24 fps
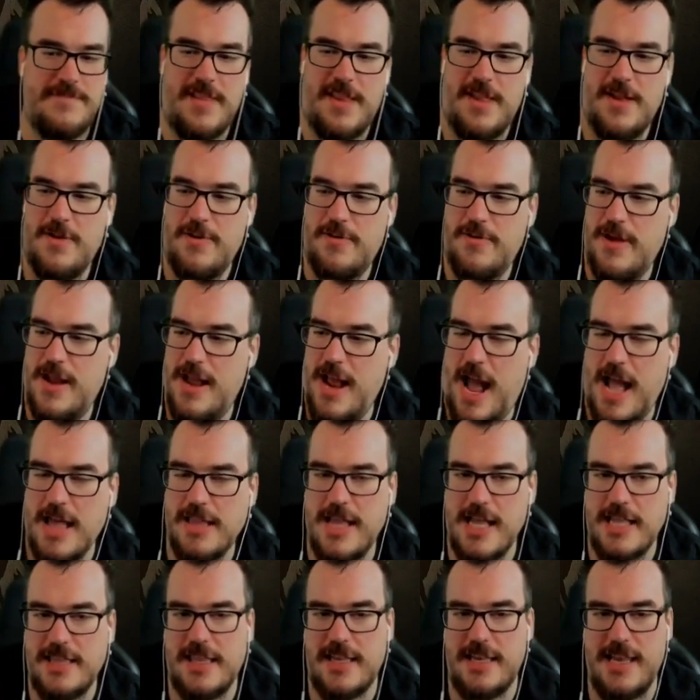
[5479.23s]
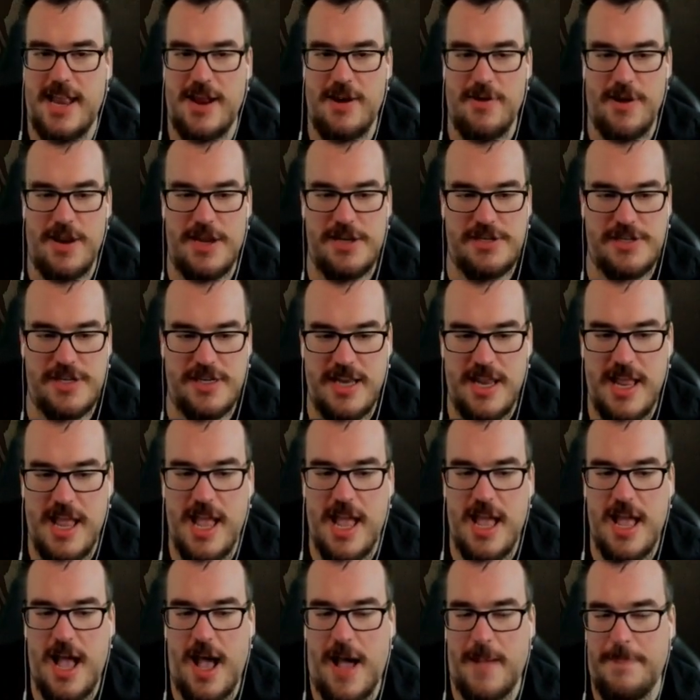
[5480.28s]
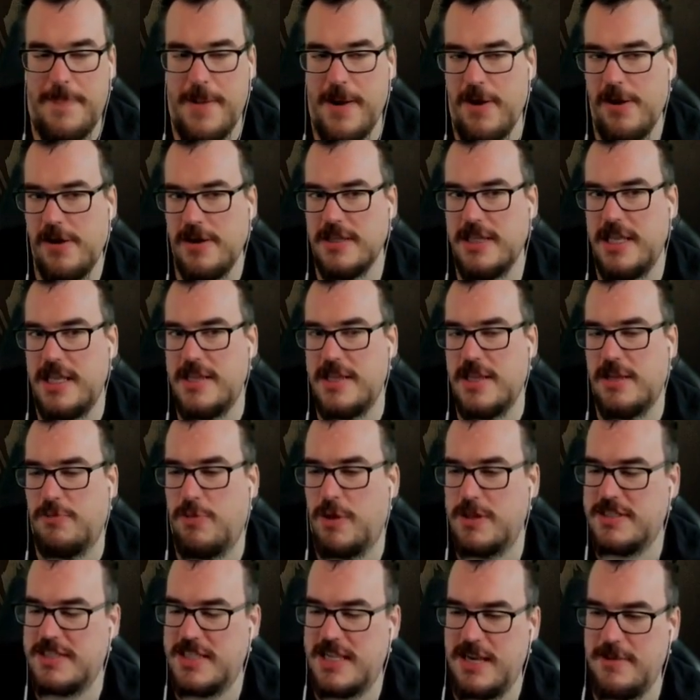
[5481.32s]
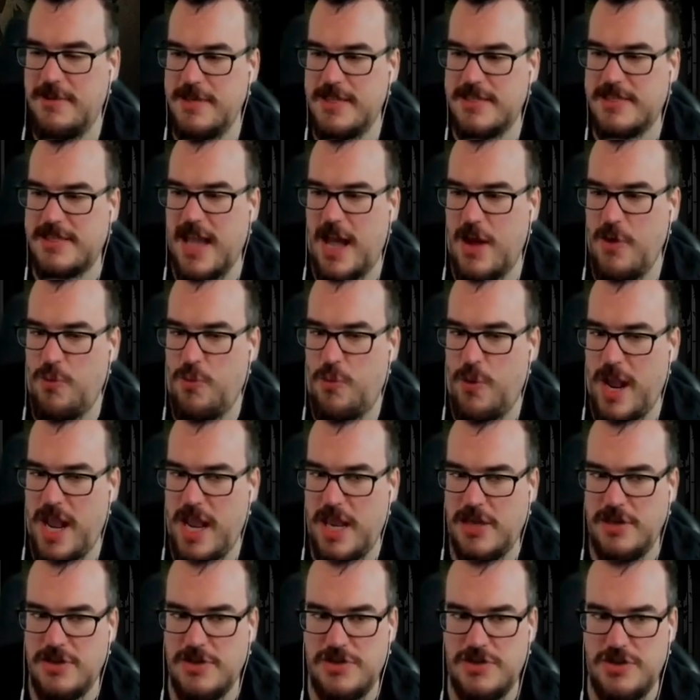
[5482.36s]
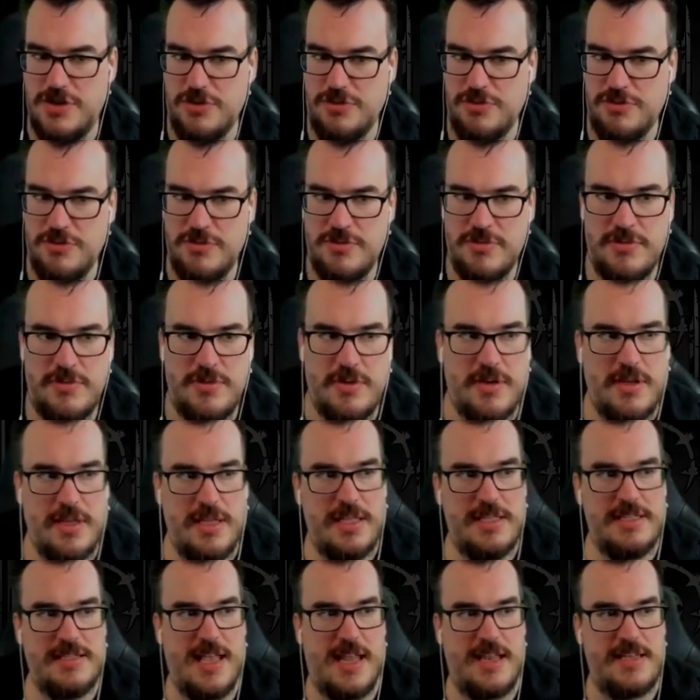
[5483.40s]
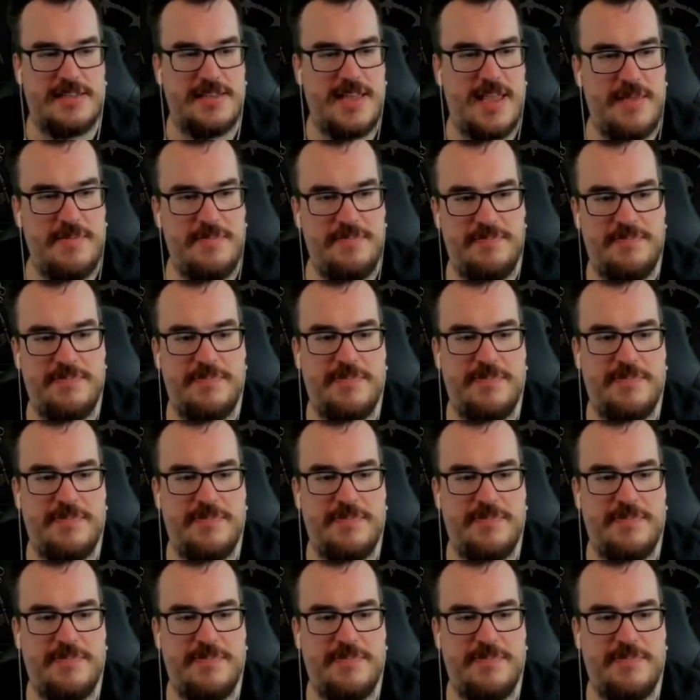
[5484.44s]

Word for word: All right. I like the narration. Apparently, what's the this guy? Wayne June? Is that his name?